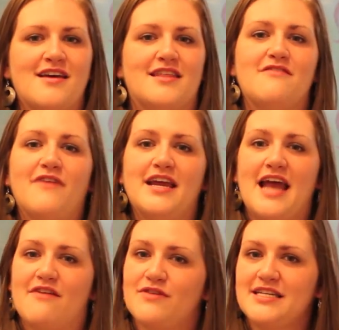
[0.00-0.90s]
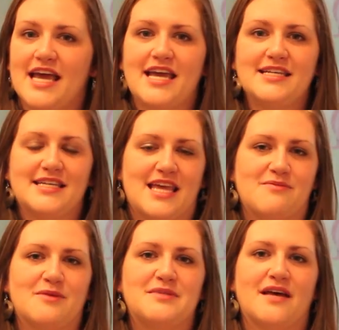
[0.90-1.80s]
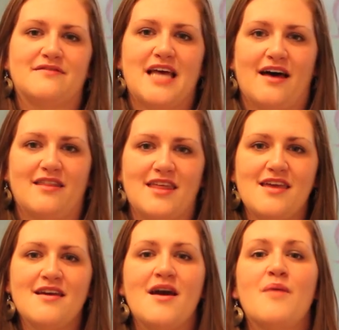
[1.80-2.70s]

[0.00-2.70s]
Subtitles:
They fight every day to keep themselves healthy,